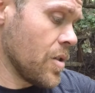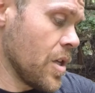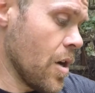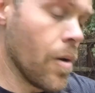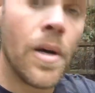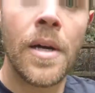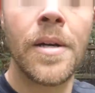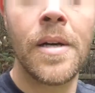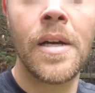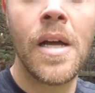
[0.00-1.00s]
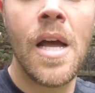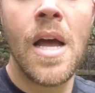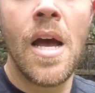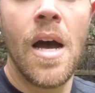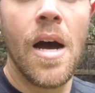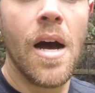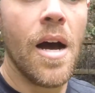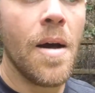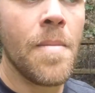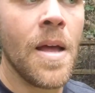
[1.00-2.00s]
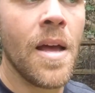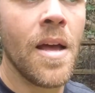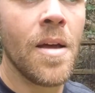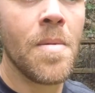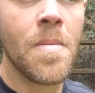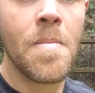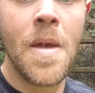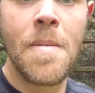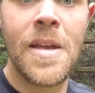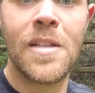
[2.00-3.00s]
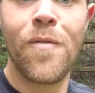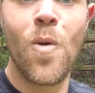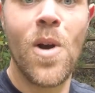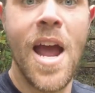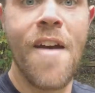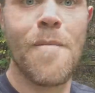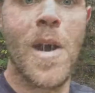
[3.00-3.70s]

So um, maybe it's four and a half